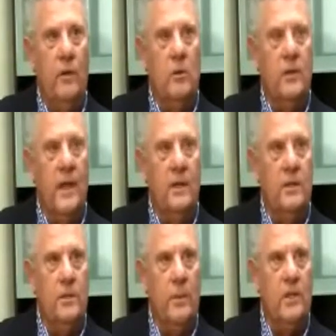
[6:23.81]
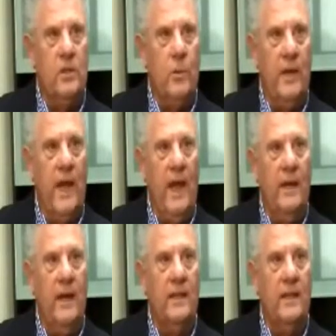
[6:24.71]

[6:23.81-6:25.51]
those things as much as we can.